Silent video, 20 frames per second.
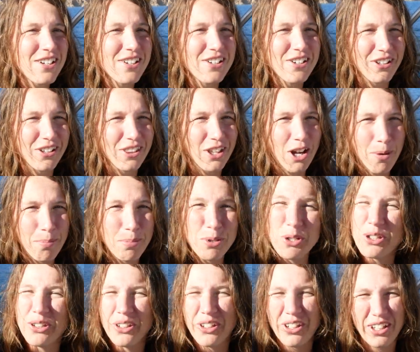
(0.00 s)
Took the
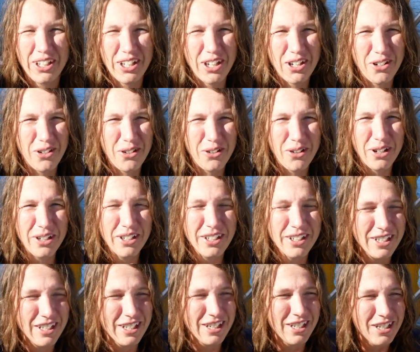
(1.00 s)
opportunity to go
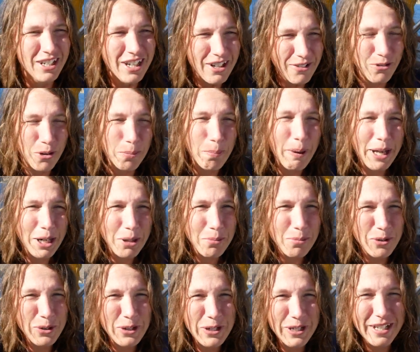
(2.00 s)
for
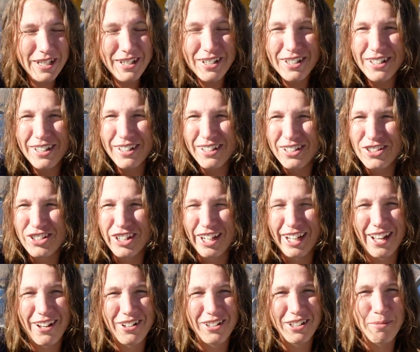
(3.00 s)
paddleboard,
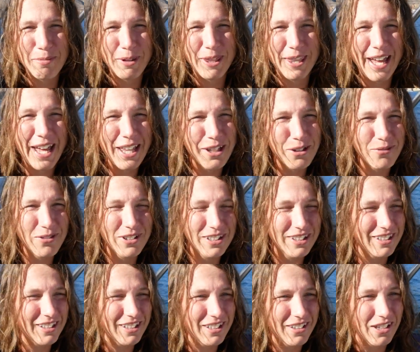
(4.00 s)
check out some of the
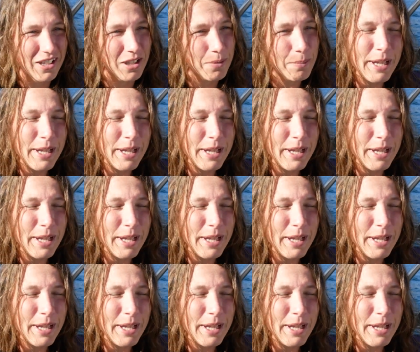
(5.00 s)
elephant seals on the